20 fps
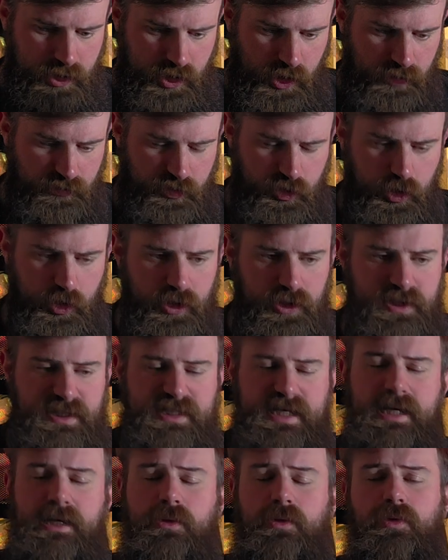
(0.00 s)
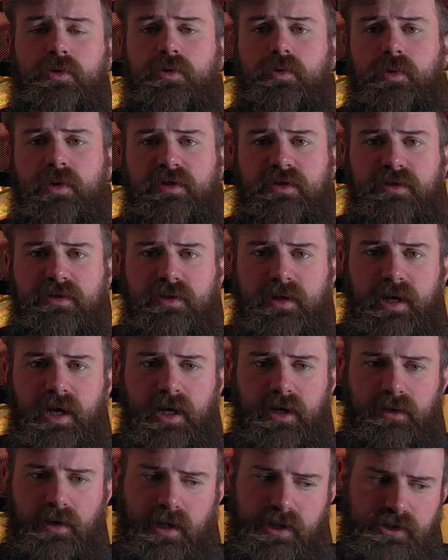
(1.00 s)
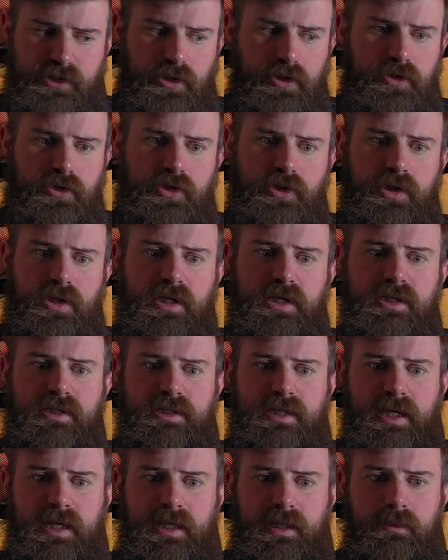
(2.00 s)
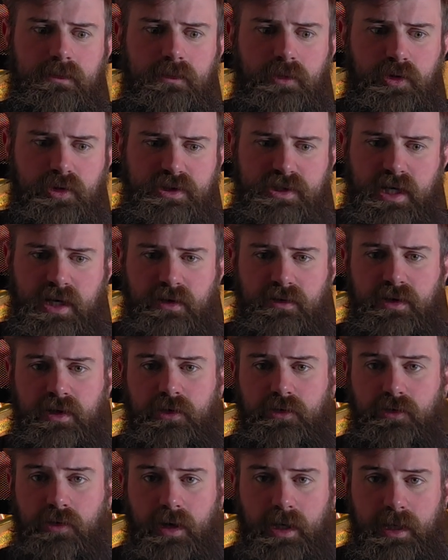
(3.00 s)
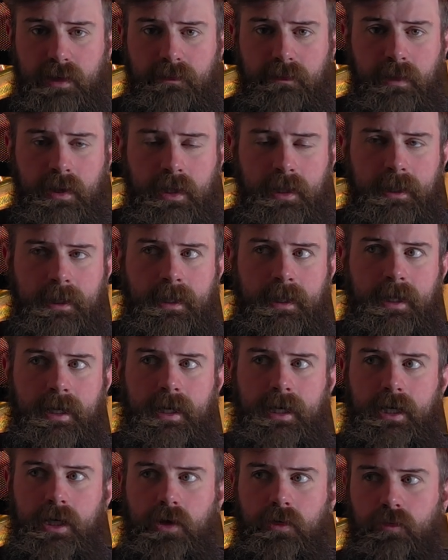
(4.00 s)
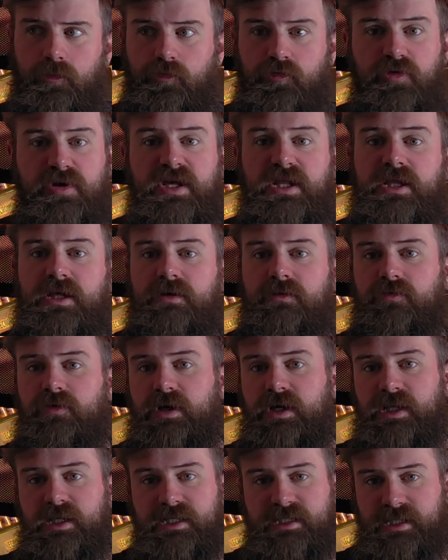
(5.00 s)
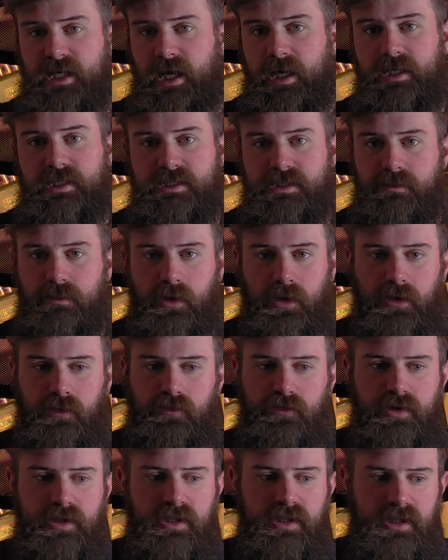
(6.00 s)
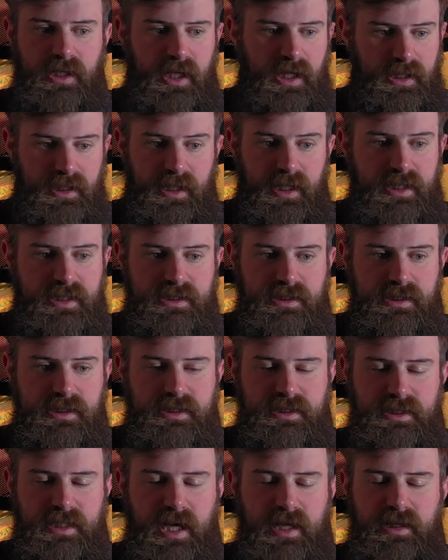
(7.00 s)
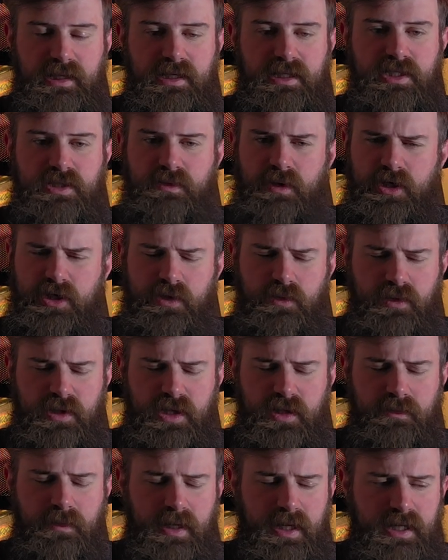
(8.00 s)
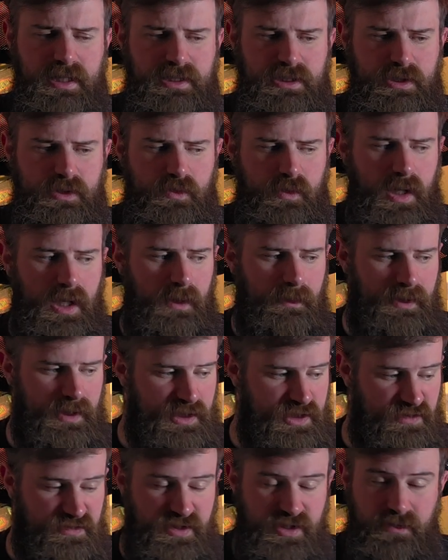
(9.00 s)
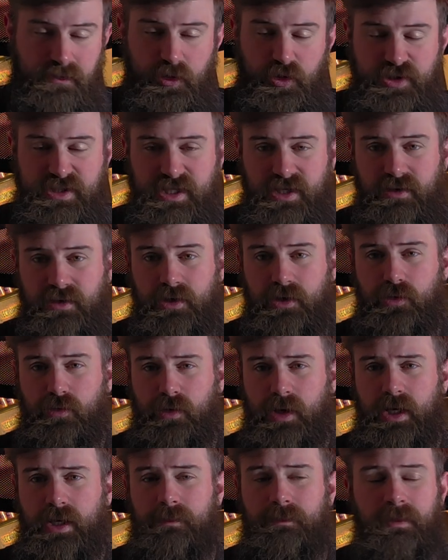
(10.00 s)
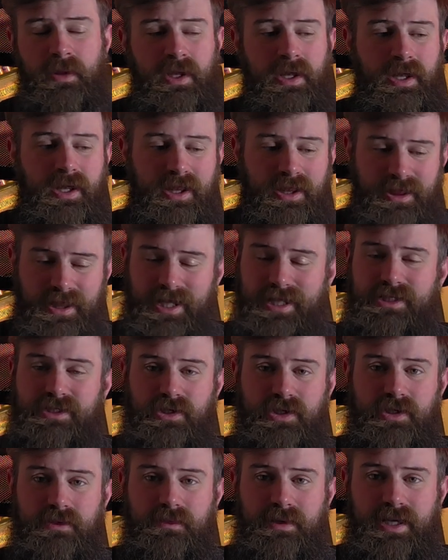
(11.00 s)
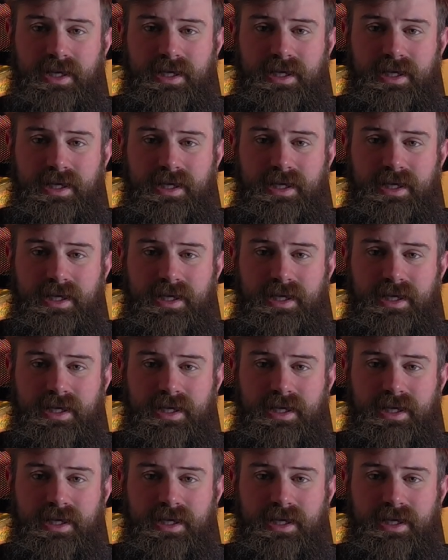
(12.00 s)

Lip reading: sort of dulled down with Agrax Earthshade and Mortarian Grime, and it really ties the model really nicely together, especially with the base as well, because obviously the Mortarian Grime, that's on the